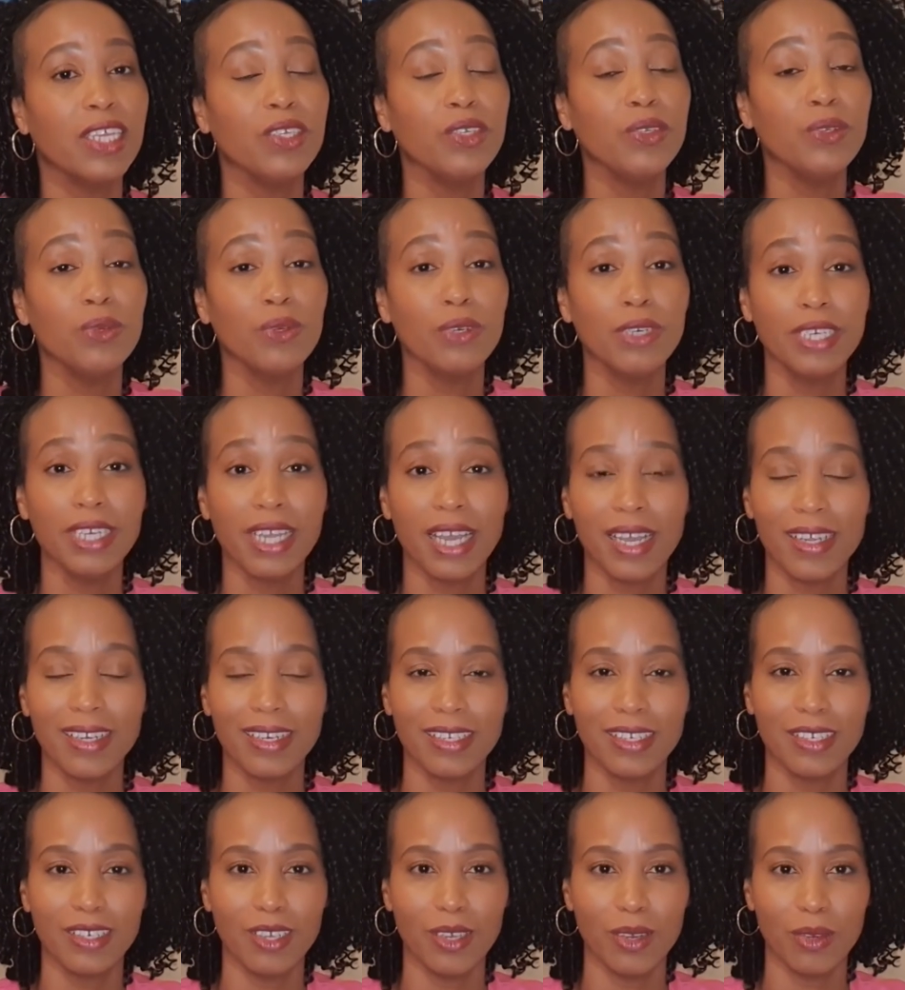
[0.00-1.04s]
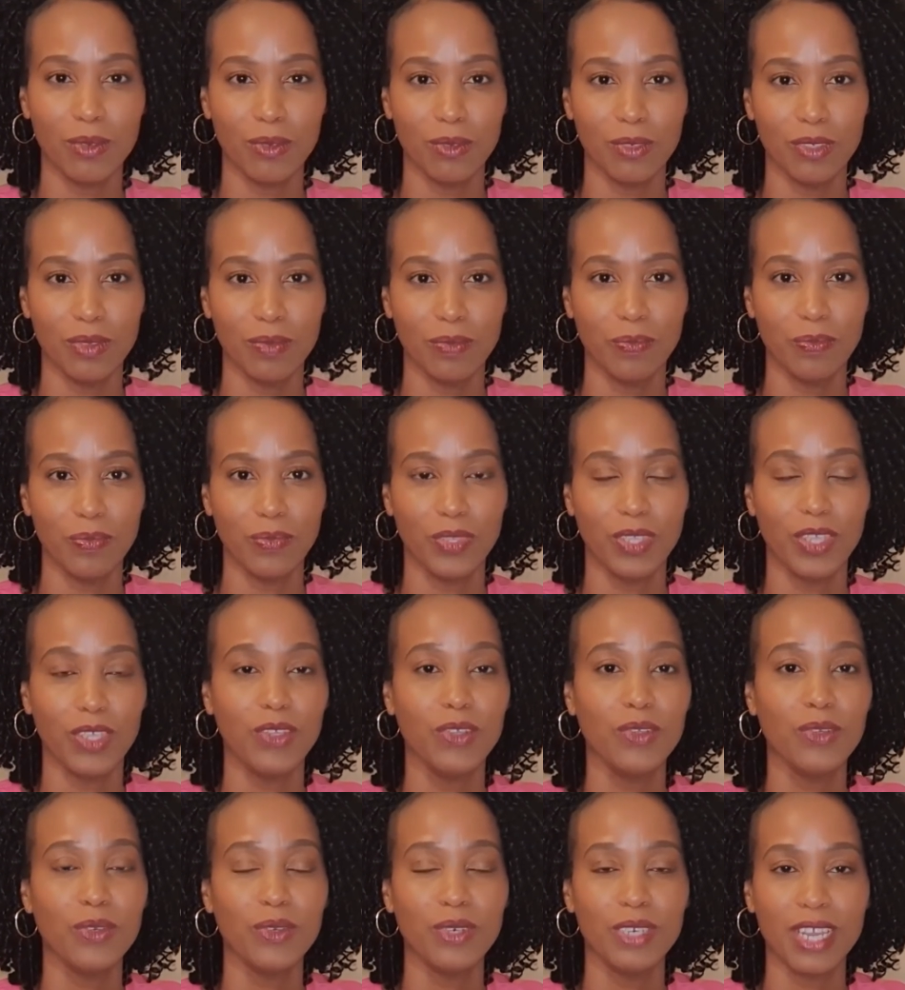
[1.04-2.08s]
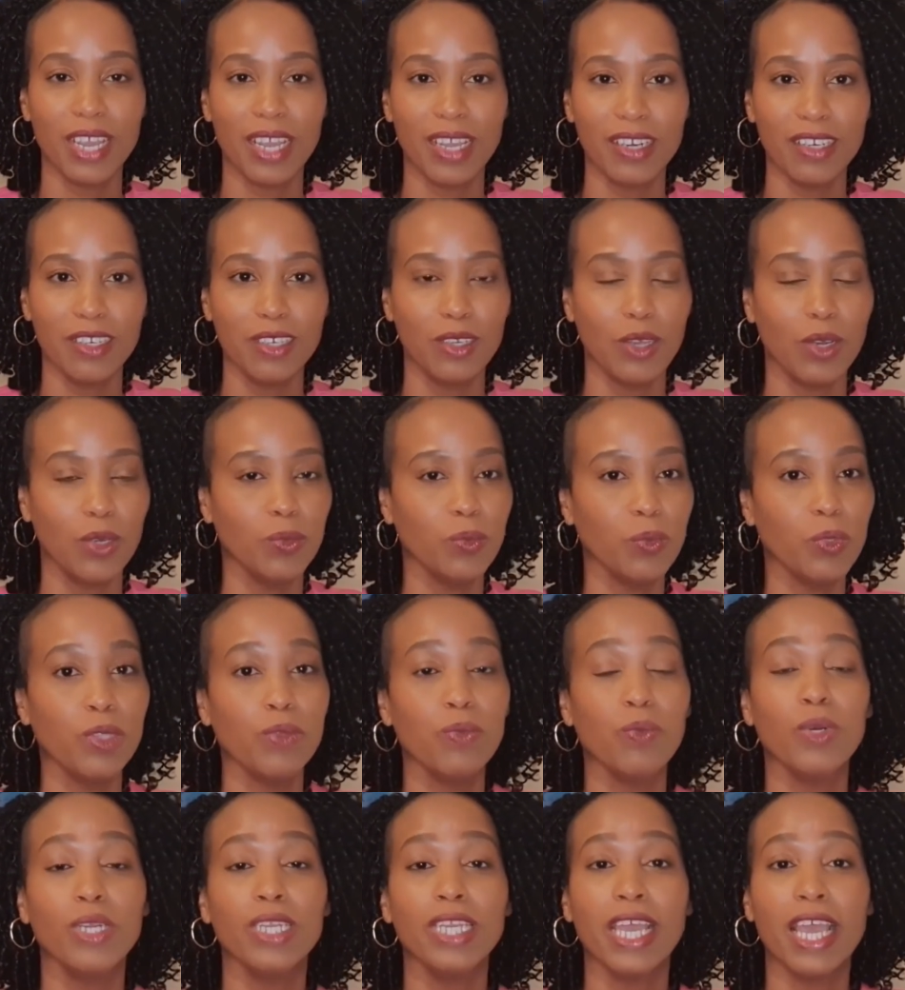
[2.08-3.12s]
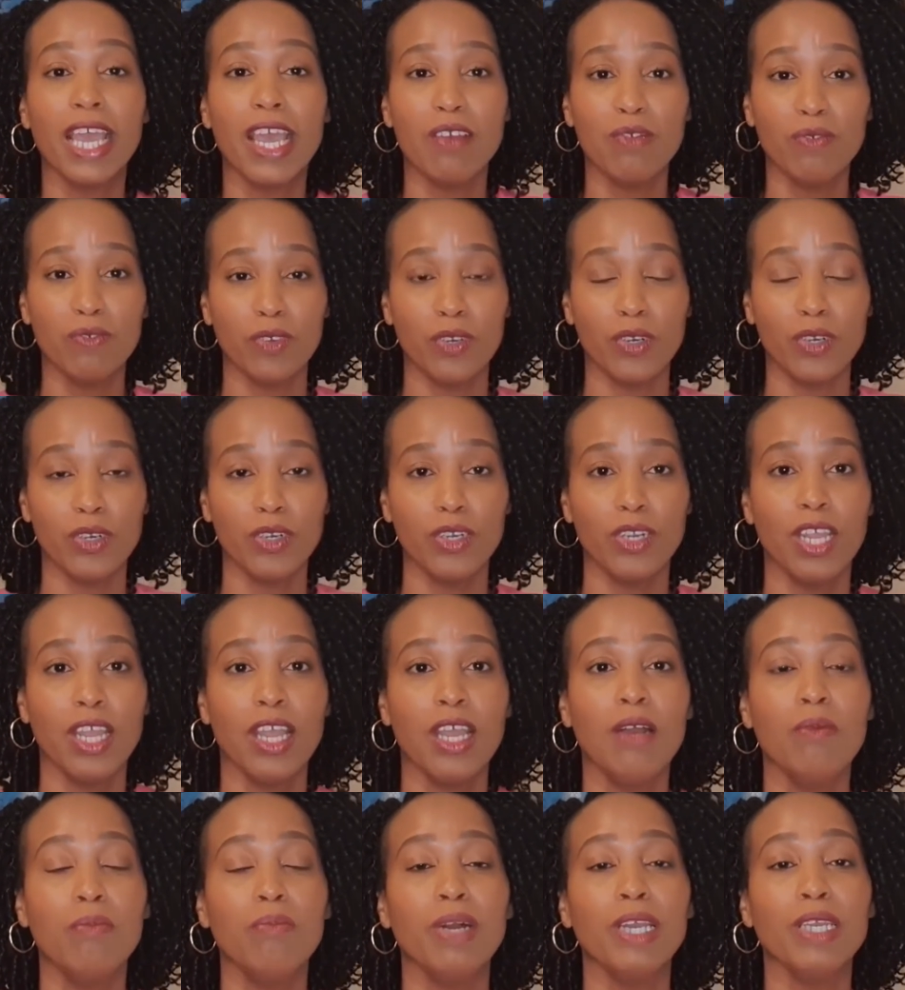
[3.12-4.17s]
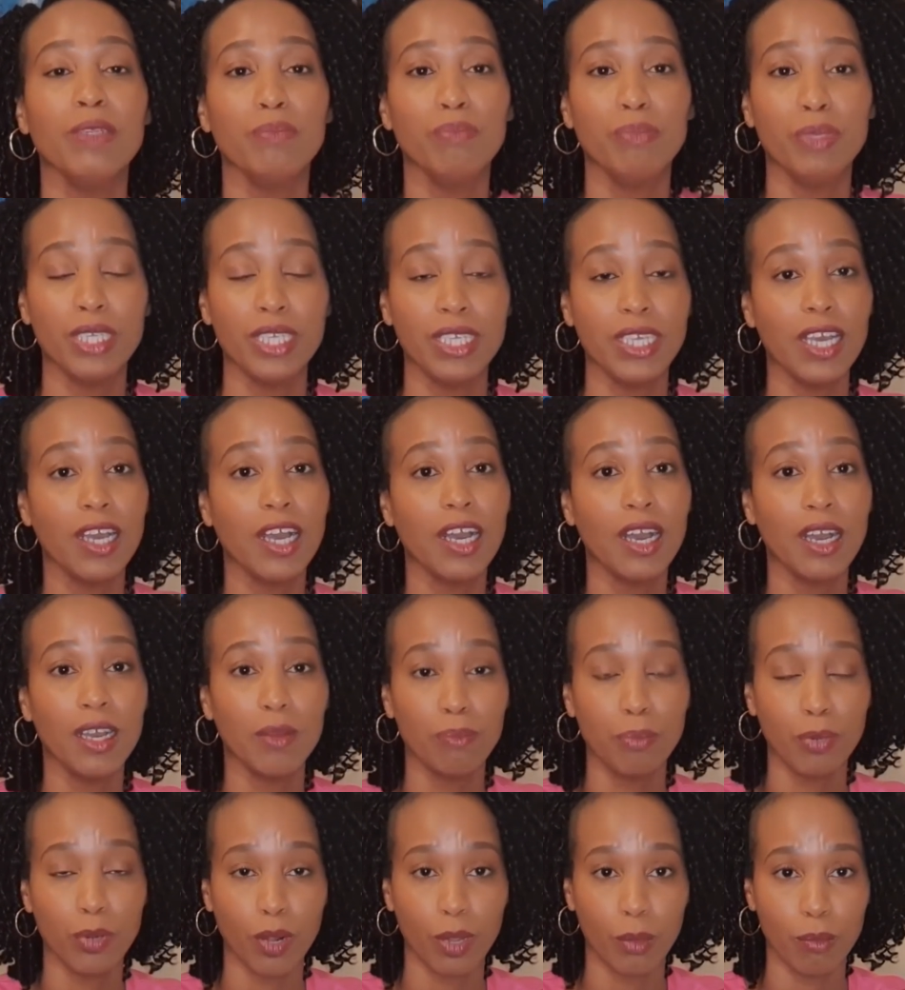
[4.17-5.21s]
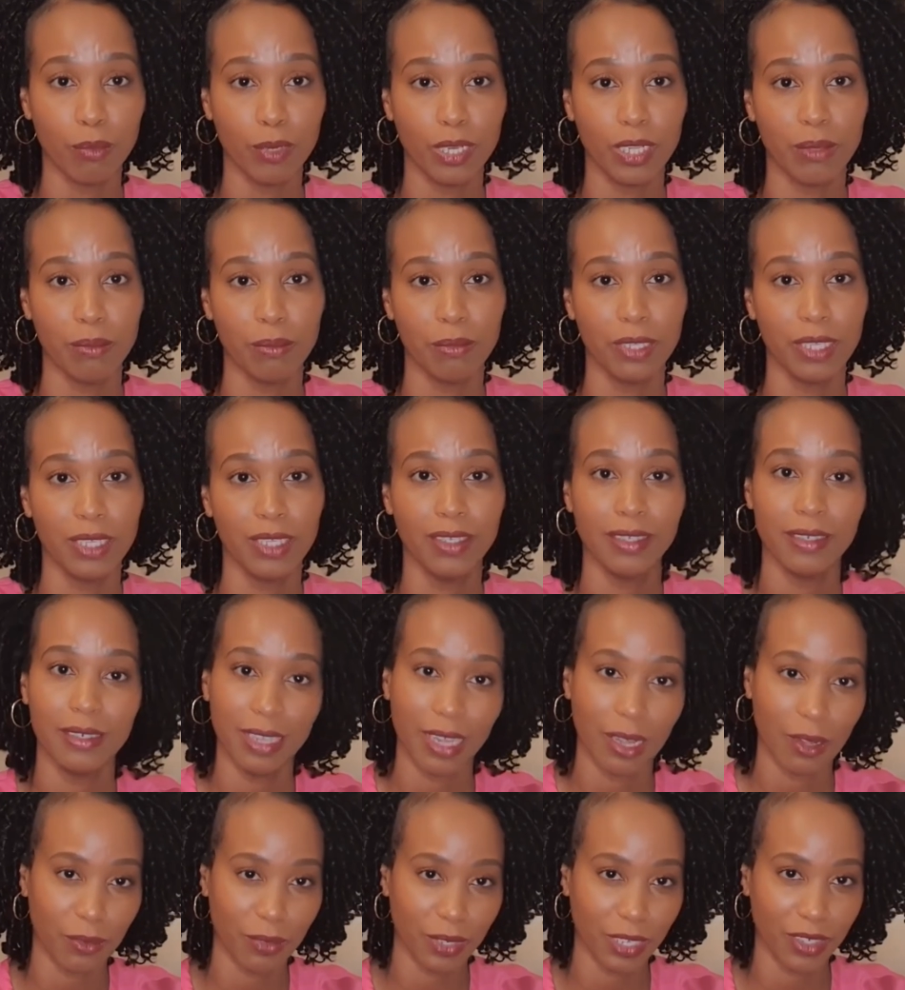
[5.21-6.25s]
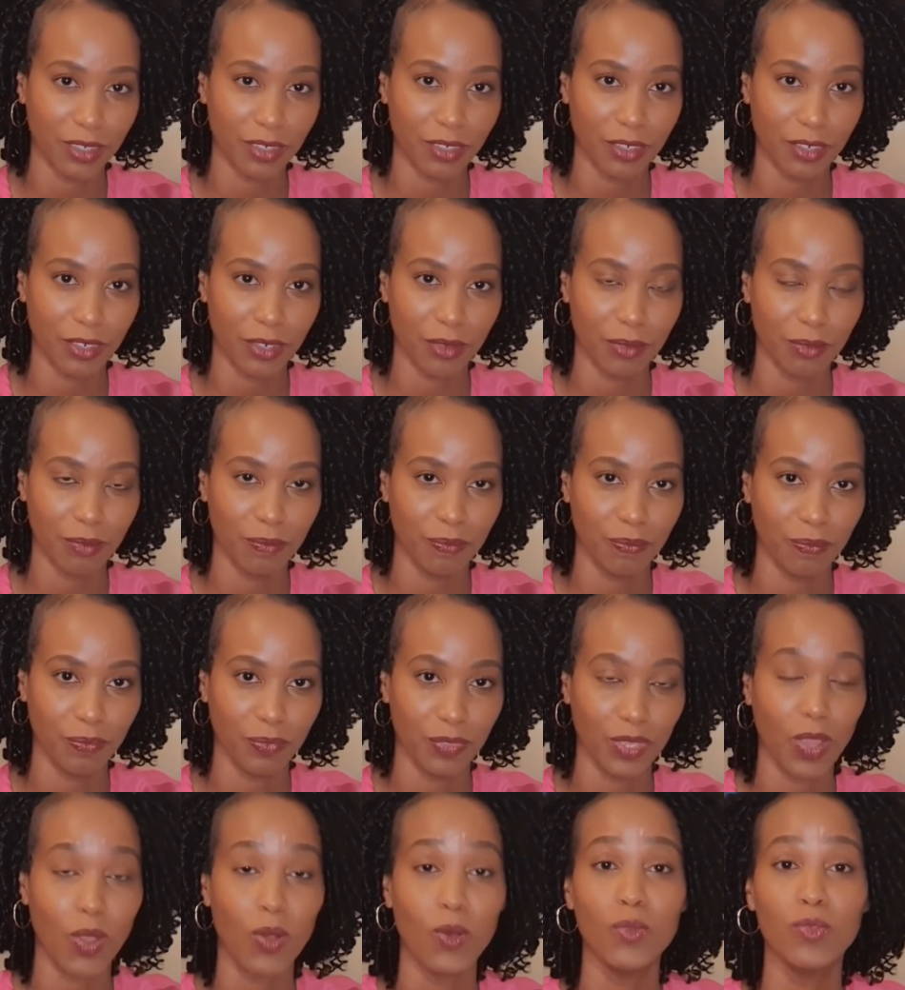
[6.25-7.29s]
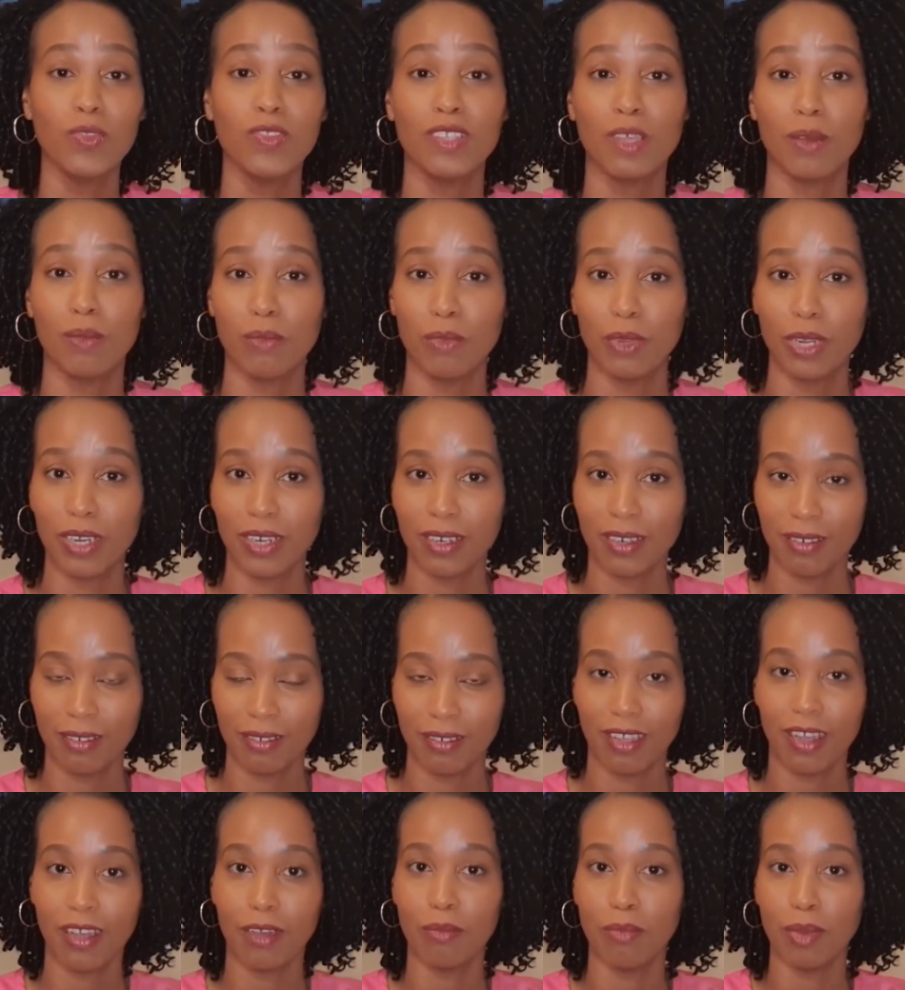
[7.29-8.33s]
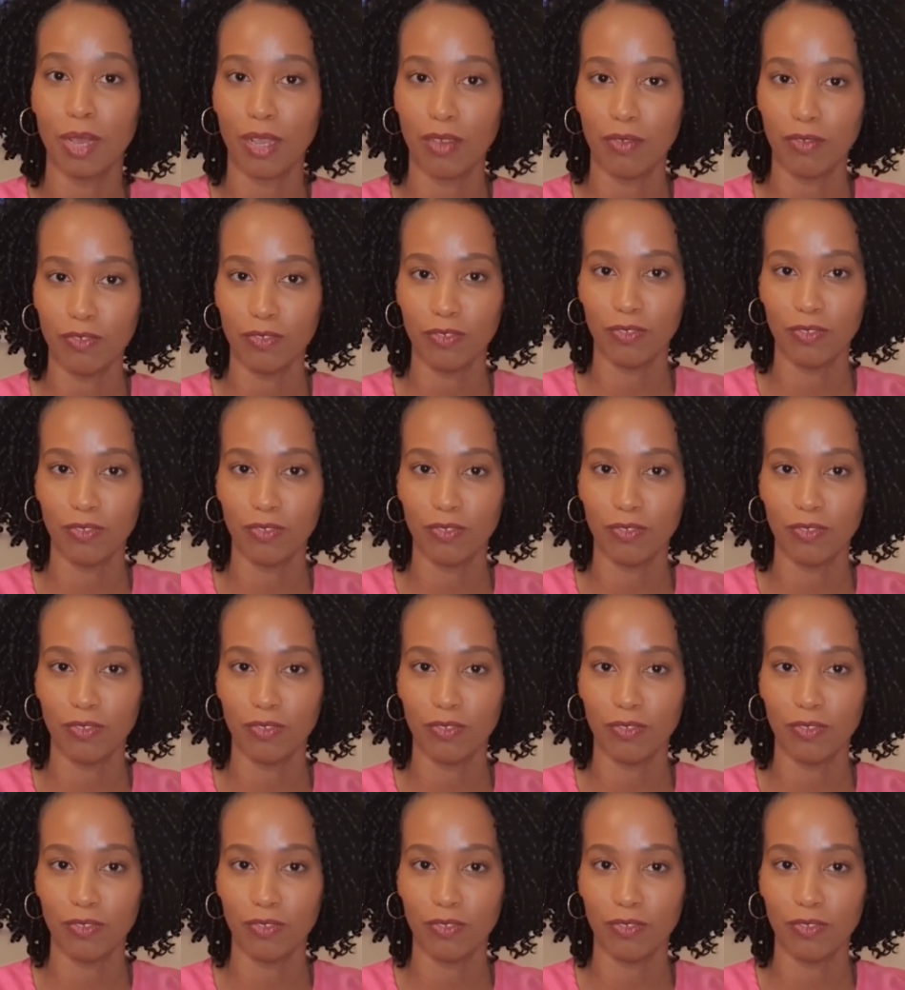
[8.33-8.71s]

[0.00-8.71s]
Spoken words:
you are not alone. You're not alone with whatever might be a problem down under or somewhere above.